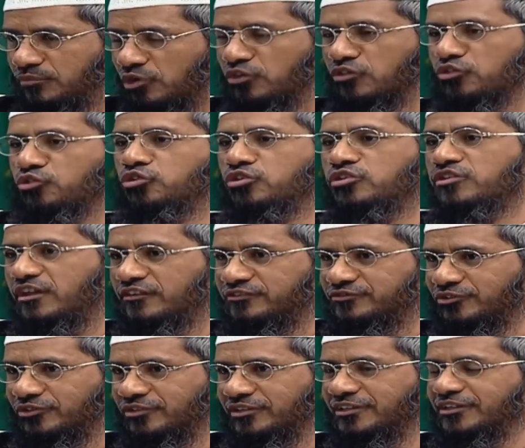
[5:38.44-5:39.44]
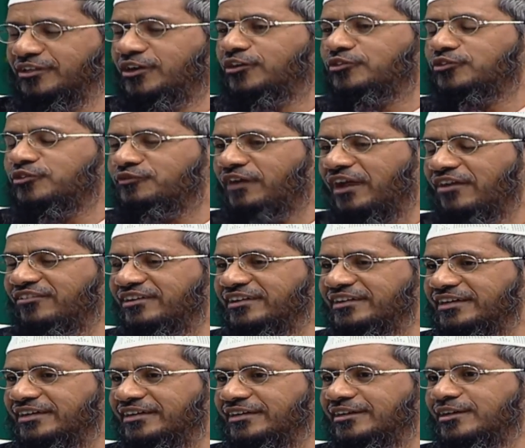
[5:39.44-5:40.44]
because the goods you have sold, so
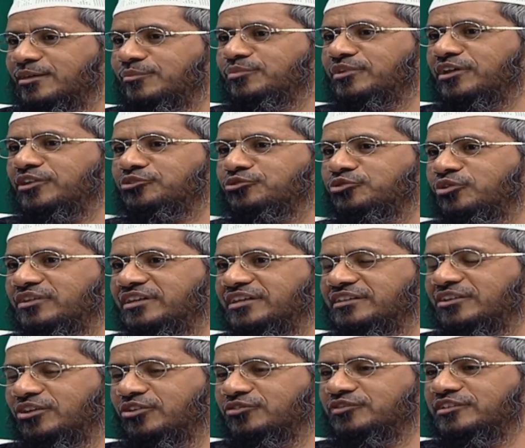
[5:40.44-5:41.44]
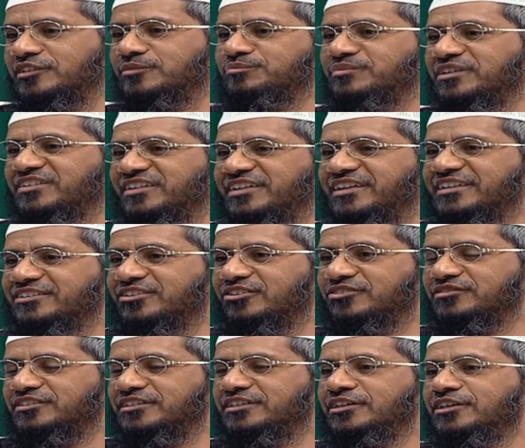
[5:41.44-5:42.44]
500 plus 200,000 plus
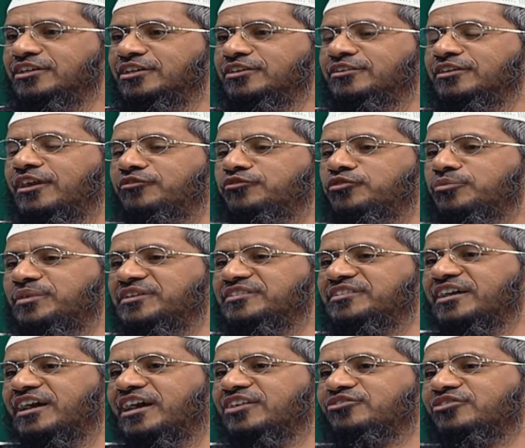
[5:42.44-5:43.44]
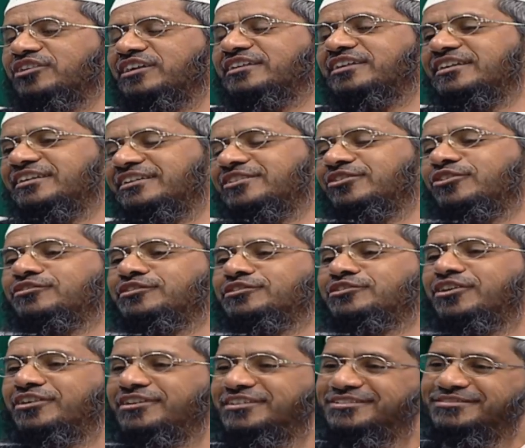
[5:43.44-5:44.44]
100,000, you have to pay zakat on
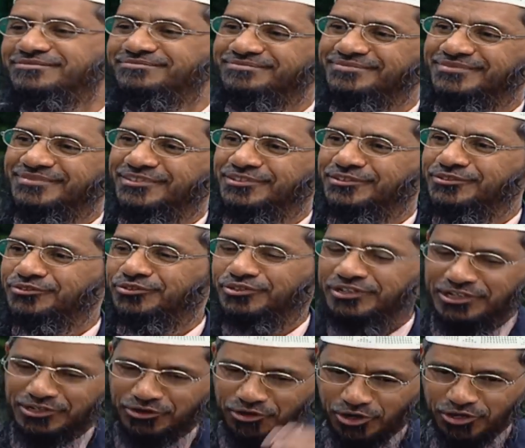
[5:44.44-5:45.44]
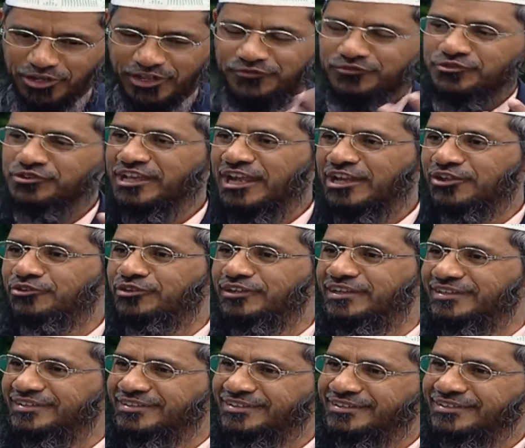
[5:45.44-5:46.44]
$800,000. So in all, you have to
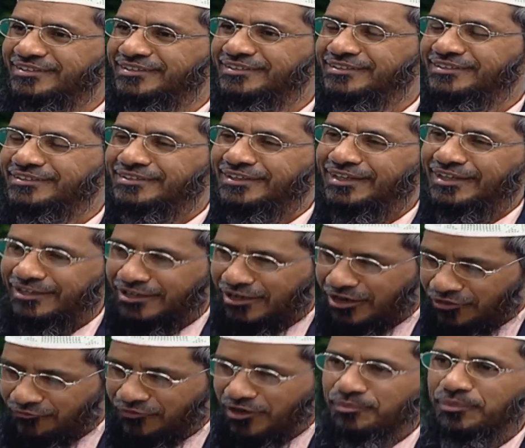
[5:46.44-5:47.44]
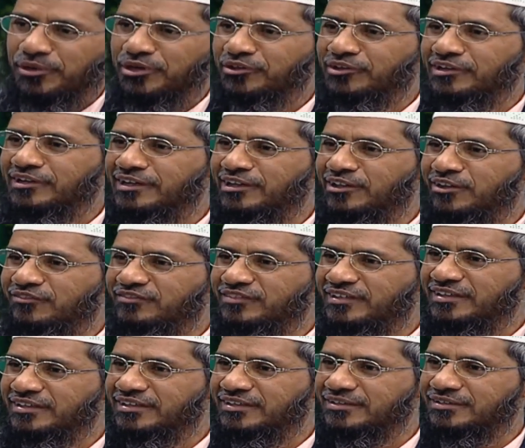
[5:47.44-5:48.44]
calculate on one particular day of
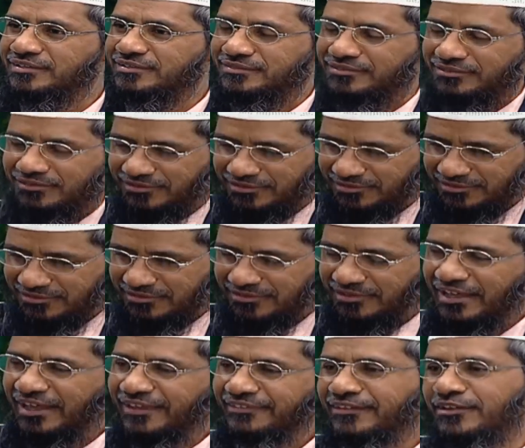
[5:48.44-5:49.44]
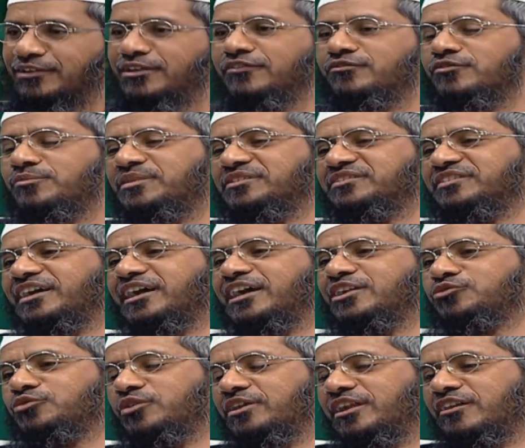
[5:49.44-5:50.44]
the year, and then you have to pay
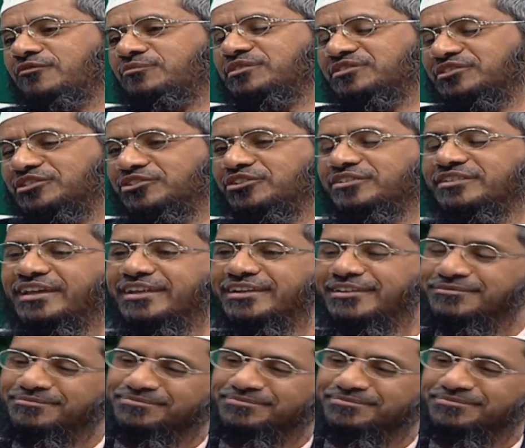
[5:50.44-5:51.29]
zakat 2.5% on that.